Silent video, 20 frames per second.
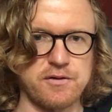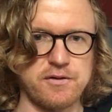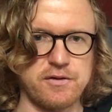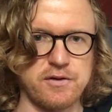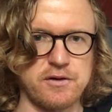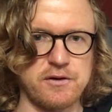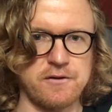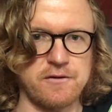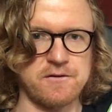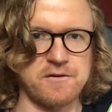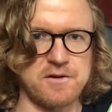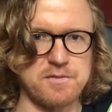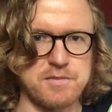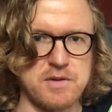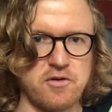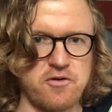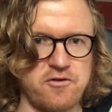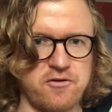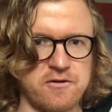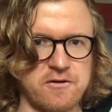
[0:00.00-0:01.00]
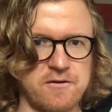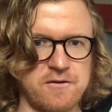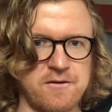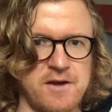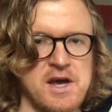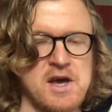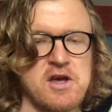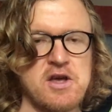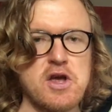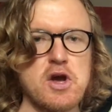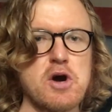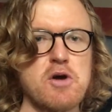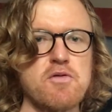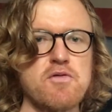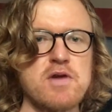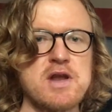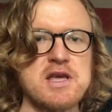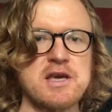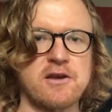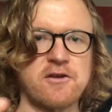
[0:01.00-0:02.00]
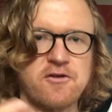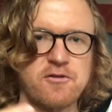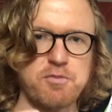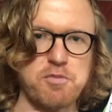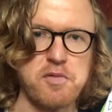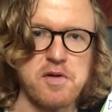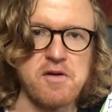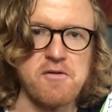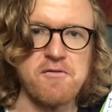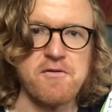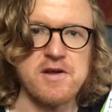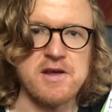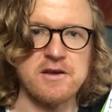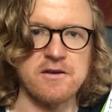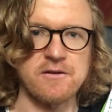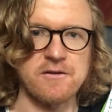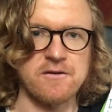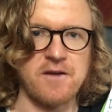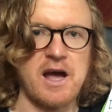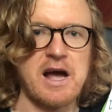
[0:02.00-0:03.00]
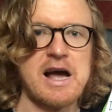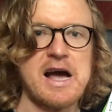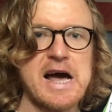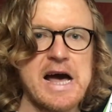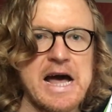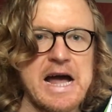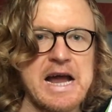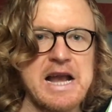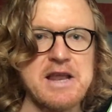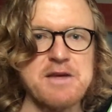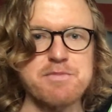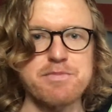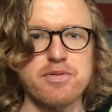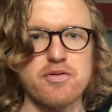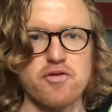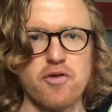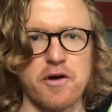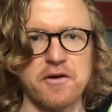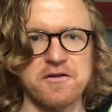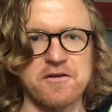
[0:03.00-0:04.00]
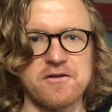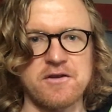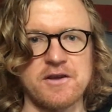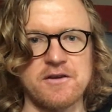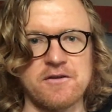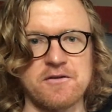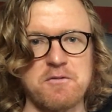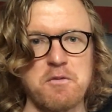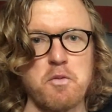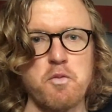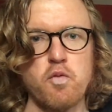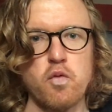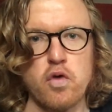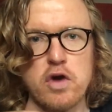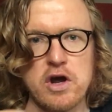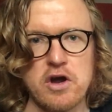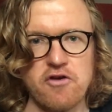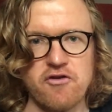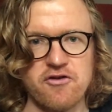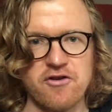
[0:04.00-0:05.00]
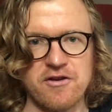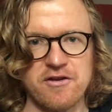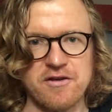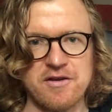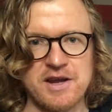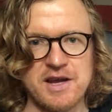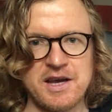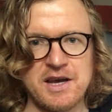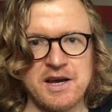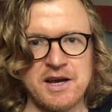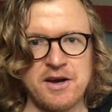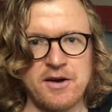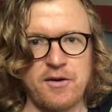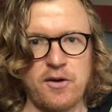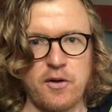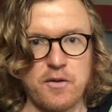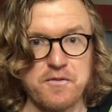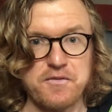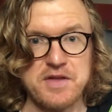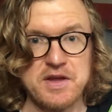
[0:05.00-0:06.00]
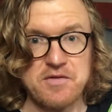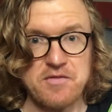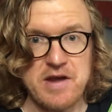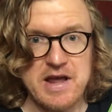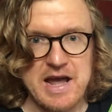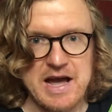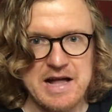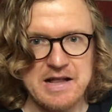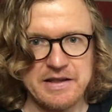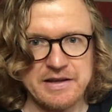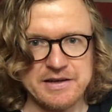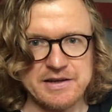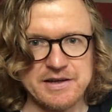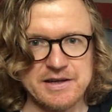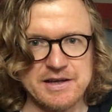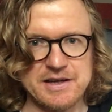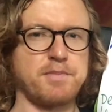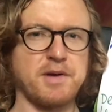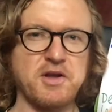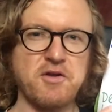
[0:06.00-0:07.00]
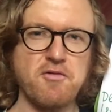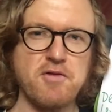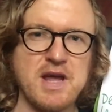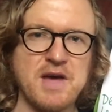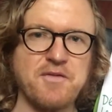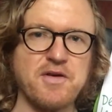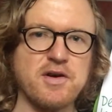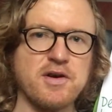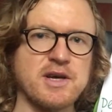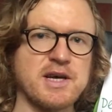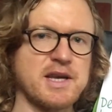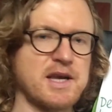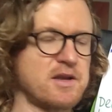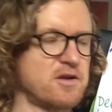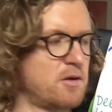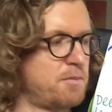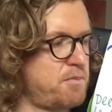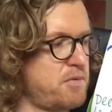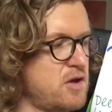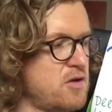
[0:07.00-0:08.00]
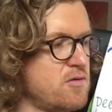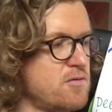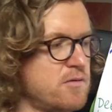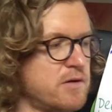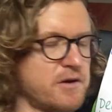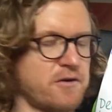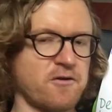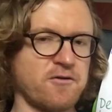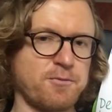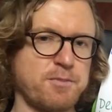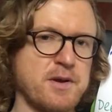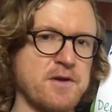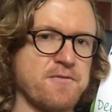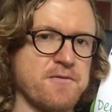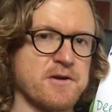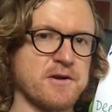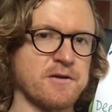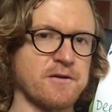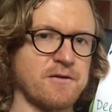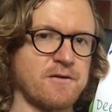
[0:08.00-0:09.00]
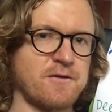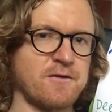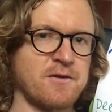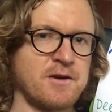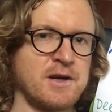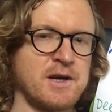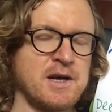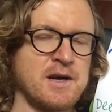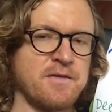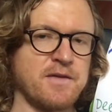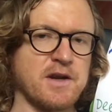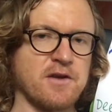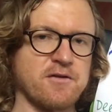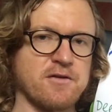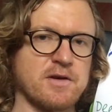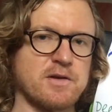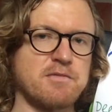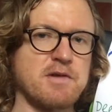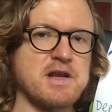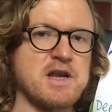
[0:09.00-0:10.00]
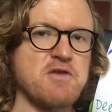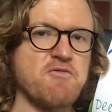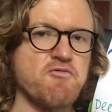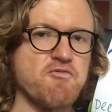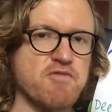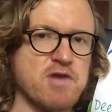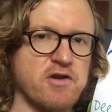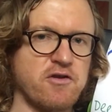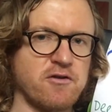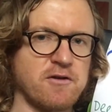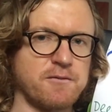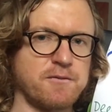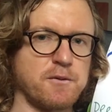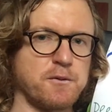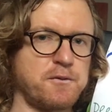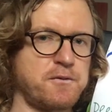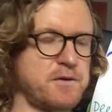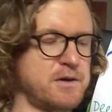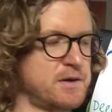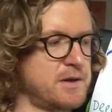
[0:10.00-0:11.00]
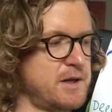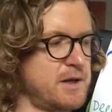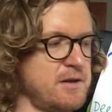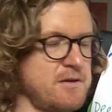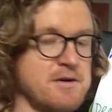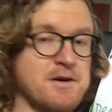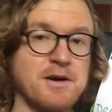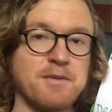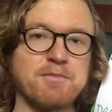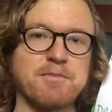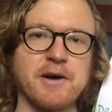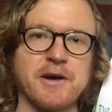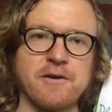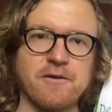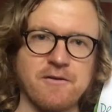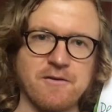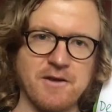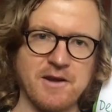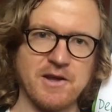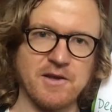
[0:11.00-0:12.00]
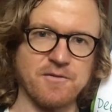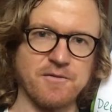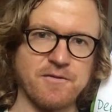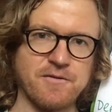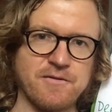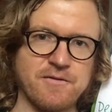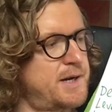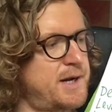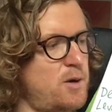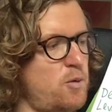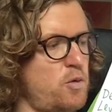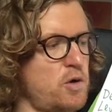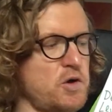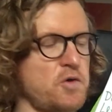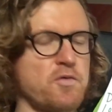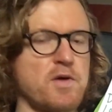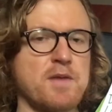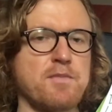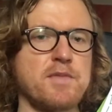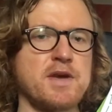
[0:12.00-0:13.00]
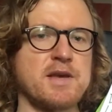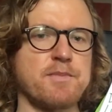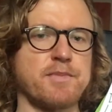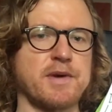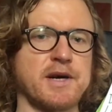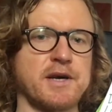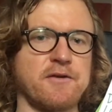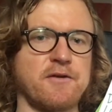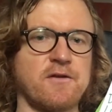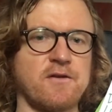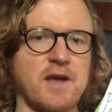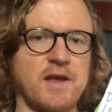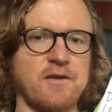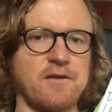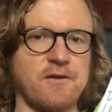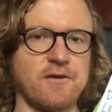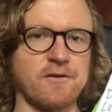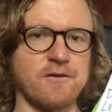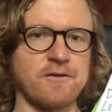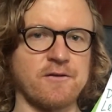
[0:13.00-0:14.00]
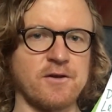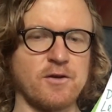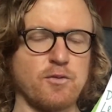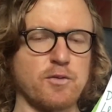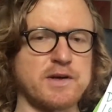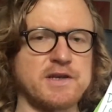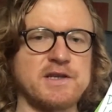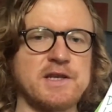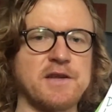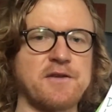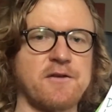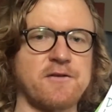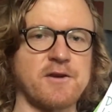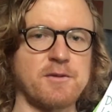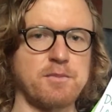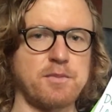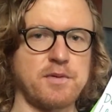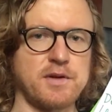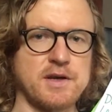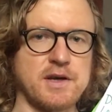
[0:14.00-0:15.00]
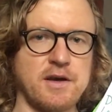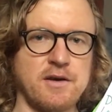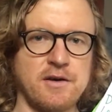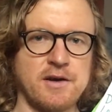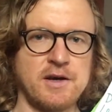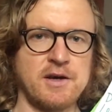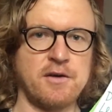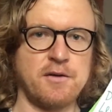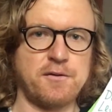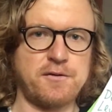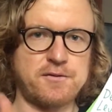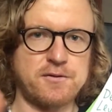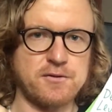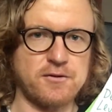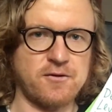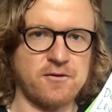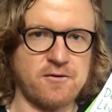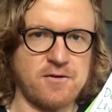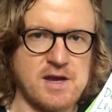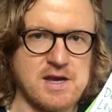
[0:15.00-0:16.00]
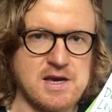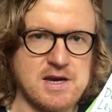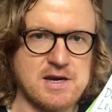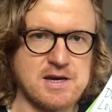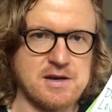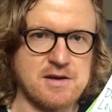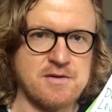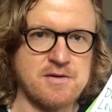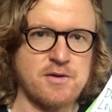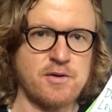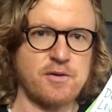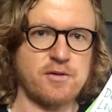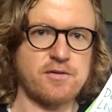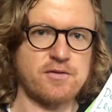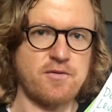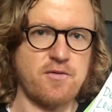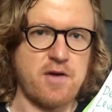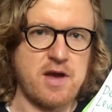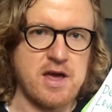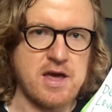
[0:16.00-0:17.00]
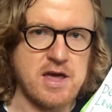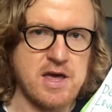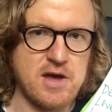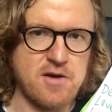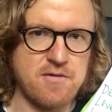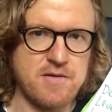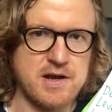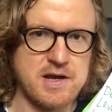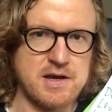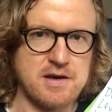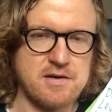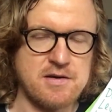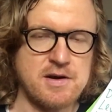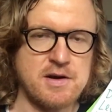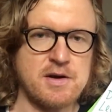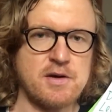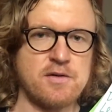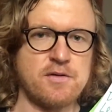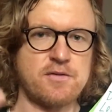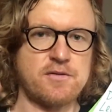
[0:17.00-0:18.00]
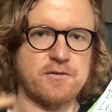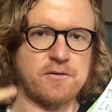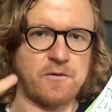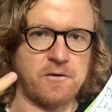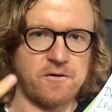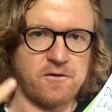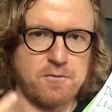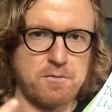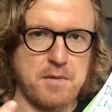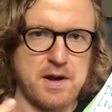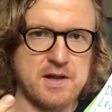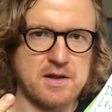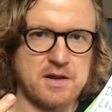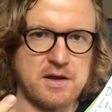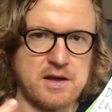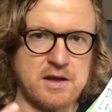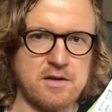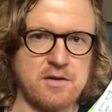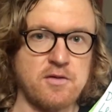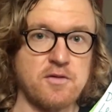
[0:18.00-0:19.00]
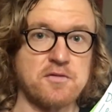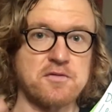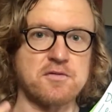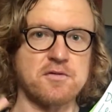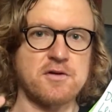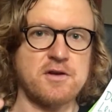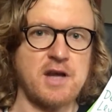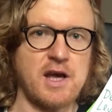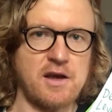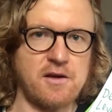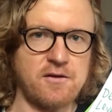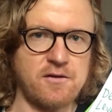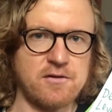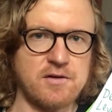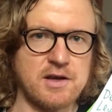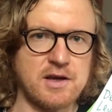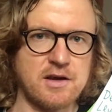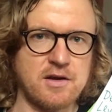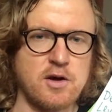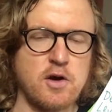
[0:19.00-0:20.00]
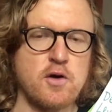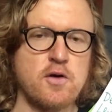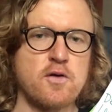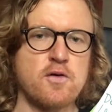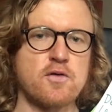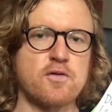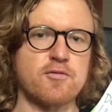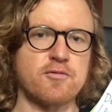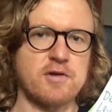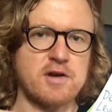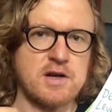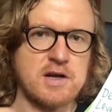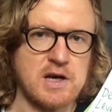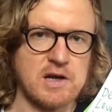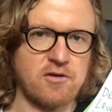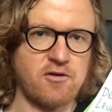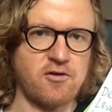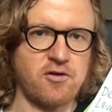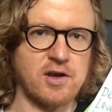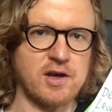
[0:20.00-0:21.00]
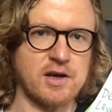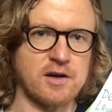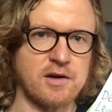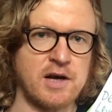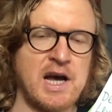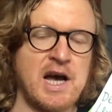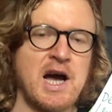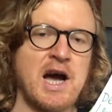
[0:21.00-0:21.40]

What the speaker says: thoughts and emotions, you only experience a highly processed version of the reality. But you're never getting the pure experience that is already rich and fulfilling by itself. Now, what do I mean by senses? Well, that's simply through seeing, through hearing, through smelling, through tasting, through touching.